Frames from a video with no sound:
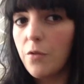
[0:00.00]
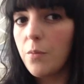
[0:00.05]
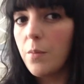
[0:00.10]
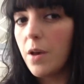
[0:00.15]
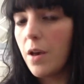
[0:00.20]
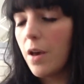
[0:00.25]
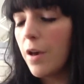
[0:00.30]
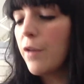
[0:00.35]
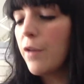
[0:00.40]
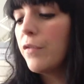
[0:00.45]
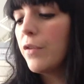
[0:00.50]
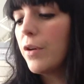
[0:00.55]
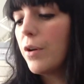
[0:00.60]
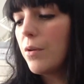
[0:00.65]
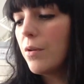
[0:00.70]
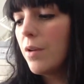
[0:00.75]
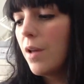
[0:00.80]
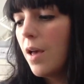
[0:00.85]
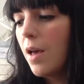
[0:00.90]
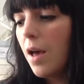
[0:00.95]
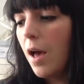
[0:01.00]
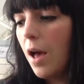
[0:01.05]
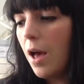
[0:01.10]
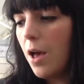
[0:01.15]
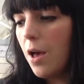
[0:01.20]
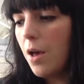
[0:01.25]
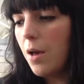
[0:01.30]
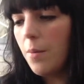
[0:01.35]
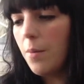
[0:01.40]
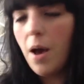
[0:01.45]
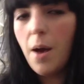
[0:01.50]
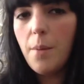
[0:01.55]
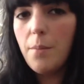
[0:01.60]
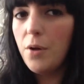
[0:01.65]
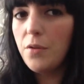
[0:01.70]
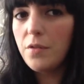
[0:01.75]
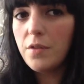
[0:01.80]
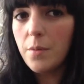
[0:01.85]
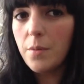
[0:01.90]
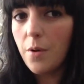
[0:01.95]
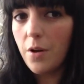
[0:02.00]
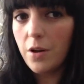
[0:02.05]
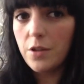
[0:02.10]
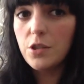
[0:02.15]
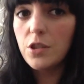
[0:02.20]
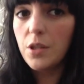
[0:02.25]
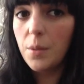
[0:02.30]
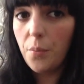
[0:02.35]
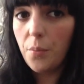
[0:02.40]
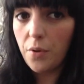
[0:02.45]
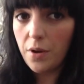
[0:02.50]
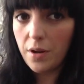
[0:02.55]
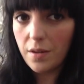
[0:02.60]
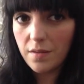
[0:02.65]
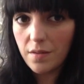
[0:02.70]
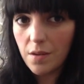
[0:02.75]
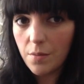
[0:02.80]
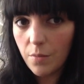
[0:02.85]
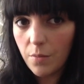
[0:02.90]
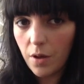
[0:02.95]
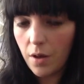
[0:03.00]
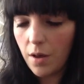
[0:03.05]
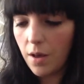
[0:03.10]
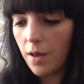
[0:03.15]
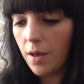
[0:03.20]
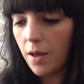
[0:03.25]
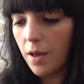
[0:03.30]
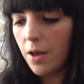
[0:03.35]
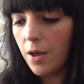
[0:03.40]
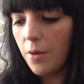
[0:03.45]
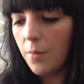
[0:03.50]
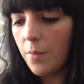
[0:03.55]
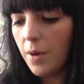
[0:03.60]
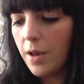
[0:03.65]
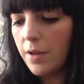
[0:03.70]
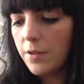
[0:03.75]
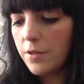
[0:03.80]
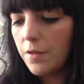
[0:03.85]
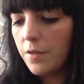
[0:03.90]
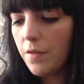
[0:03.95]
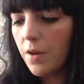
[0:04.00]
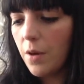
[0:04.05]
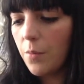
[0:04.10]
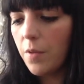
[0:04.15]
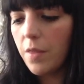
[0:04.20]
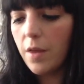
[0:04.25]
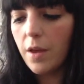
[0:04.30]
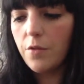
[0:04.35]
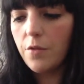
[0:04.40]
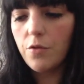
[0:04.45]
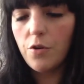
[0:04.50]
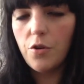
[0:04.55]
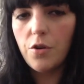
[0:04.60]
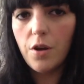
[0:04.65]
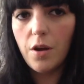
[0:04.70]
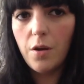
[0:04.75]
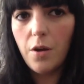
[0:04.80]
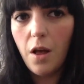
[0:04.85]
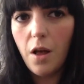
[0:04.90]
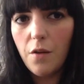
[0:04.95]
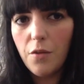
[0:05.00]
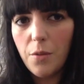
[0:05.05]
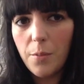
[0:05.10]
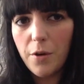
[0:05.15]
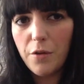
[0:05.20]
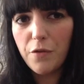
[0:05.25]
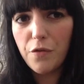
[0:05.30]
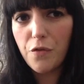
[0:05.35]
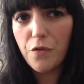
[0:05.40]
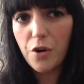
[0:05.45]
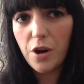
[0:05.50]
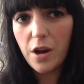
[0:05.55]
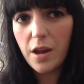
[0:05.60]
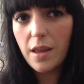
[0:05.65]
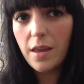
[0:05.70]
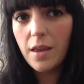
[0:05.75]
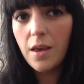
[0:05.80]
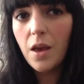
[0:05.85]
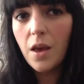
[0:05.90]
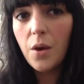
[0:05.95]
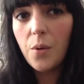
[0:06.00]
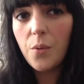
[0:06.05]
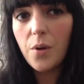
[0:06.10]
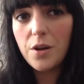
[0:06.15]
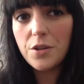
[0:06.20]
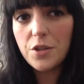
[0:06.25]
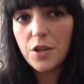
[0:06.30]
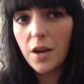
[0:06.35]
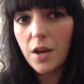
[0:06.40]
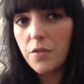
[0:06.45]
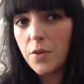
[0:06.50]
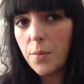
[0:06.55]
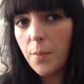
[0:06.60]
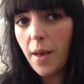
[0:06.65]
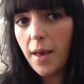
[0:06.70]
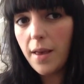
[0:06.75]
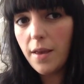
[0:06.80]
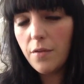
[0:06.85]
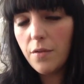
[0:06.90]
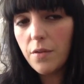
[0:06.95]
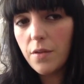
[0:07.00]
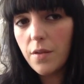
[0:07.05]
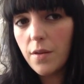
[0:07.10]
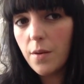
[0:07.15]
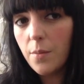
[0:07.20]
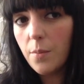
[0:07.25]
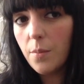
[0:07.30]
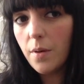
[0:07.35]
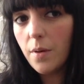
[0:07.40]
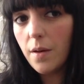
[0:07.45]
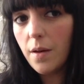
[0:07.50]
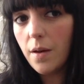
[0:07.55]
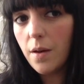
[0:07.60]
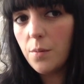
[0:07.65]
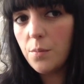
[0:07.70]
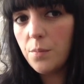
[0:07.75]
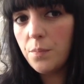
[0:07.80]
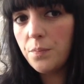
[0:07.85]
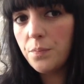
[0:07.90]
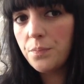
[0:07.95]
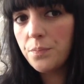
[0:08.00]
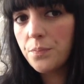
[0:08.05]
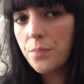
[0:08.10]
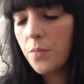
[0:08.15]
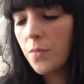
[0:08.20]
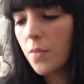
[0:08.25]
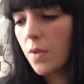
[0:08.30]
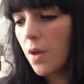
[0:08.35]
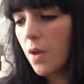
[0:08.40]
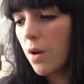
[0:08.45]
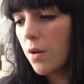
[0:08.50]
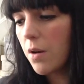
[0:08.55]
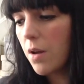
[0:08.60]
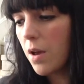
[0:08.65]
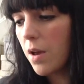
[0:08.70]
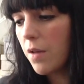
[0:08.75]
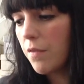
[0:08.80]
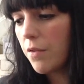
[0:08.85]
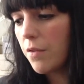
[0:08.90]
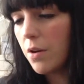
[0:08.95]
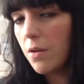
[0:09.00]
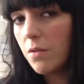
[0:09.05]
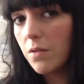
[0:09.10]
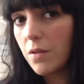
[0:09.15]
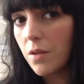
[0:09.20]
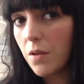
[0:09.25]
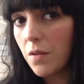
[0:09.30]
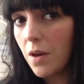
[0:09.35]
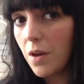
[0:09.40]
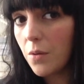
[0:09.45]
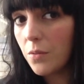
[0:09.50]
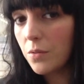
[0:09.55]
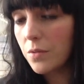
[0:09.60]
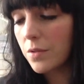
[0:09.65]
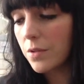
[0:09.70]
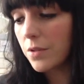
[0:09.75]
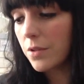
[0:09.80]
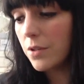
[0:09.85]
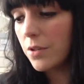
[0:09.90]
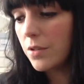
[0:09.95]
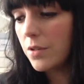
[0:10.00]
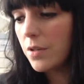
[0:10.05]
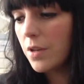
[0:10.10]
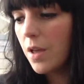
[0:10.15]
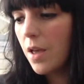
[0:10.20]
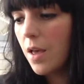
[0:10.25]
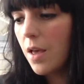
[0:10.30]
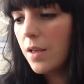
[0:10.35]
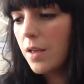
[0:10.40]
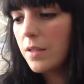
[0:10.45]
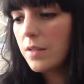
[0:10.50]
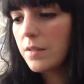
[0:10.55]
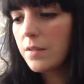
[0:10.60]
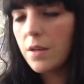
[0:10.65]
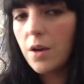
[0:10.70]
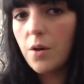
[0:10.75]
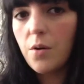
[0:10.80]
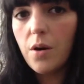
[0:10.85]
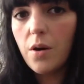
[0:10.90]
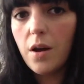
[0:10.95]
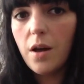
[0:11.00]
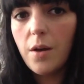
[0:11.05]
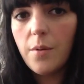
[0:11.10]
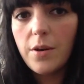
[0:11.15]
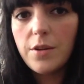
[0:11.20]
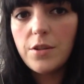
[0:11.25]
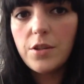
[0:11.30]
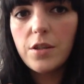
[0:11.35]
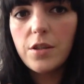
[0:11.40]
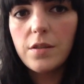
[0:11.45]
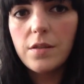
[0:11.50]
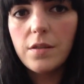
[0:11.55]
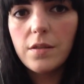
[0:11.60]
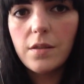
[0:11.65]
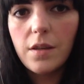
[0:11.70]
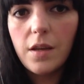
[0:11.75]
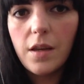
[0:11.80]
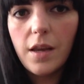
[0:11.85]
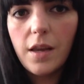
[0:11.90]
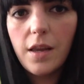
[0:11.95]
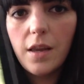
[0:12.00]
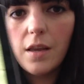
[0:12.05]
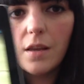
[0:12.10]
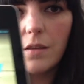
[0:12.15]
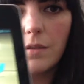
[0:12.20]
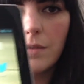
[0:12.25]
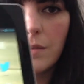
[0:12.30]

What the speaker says: on my iPhone, and most of them are actually pretty similar. I actually found with Android a lot of them are free, whereas you have to pay for them on iPhone, so that was good. So as you can see